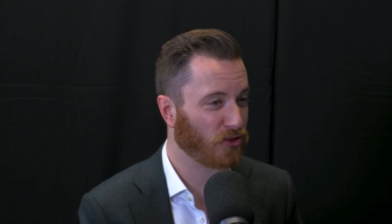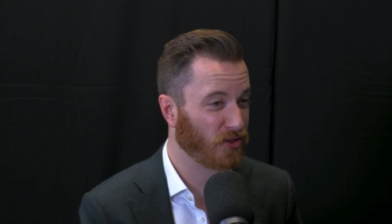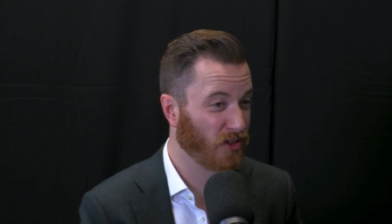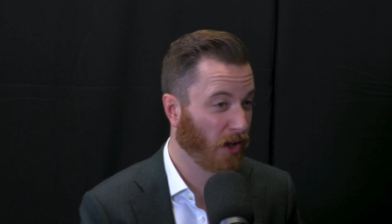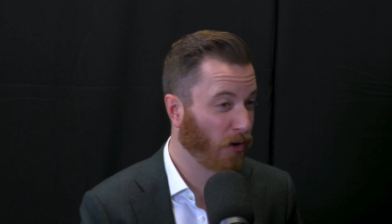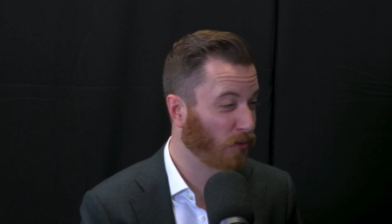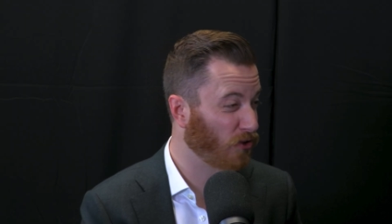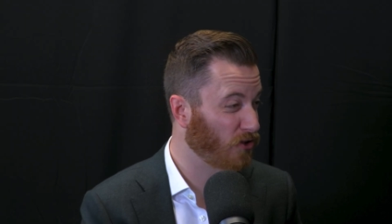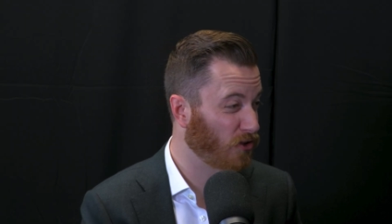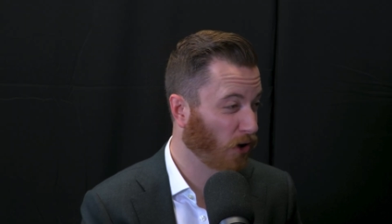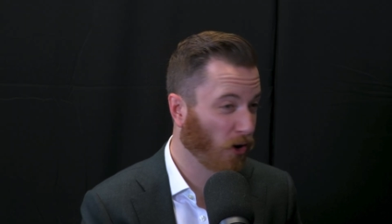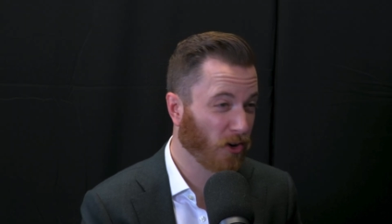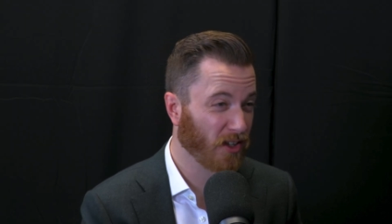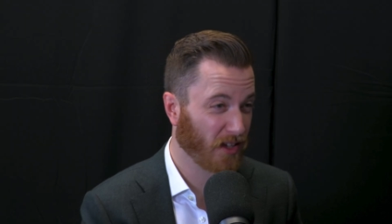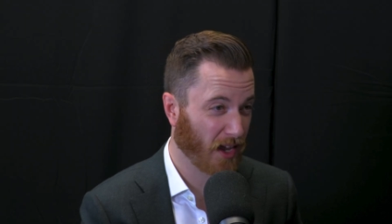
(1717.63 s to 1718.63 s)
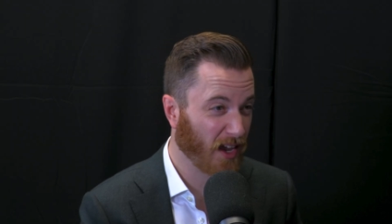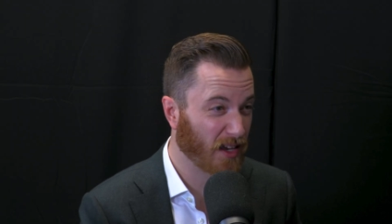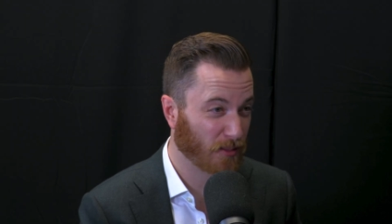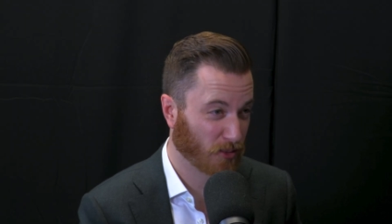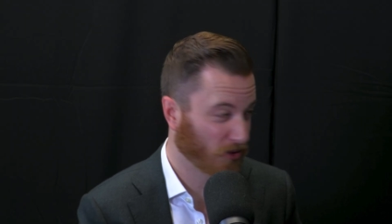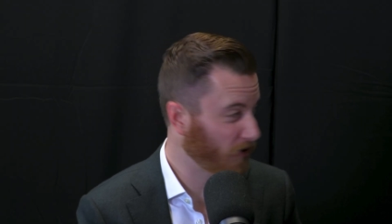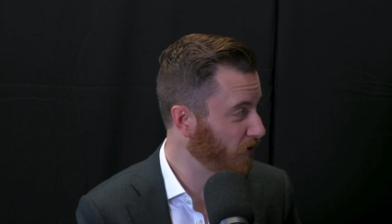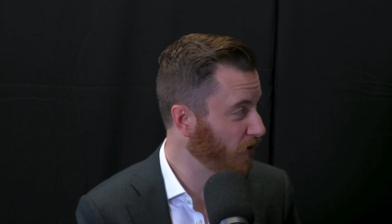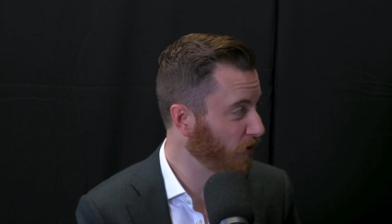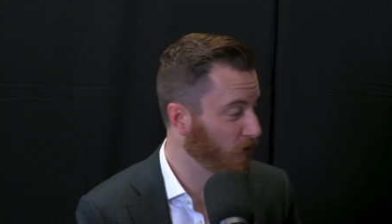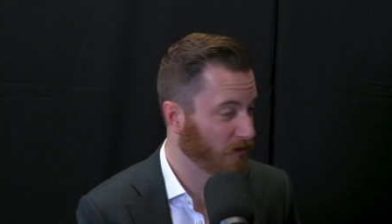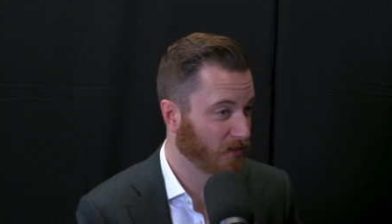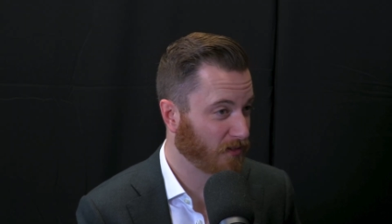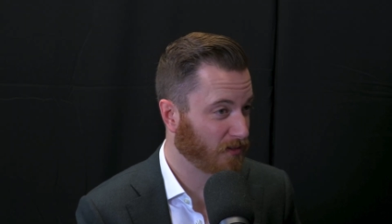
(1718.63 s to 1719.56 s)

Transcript: They're dirty animals, dude.